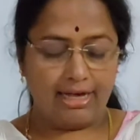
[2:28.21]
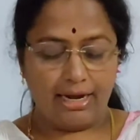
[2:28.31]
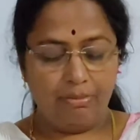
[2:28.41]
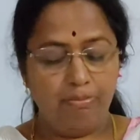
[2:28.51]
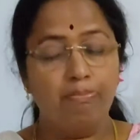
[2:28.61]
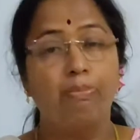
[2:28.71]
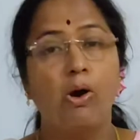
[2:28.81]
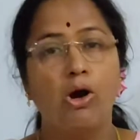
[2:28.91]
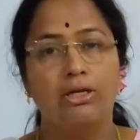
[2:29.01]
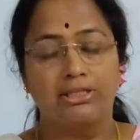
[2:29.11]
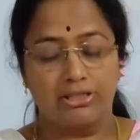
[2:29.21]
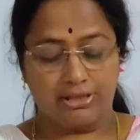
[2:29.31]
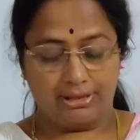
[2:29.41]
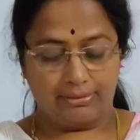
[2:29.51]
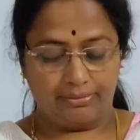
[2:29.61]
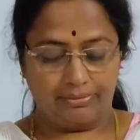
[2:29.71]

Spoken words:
than ponds.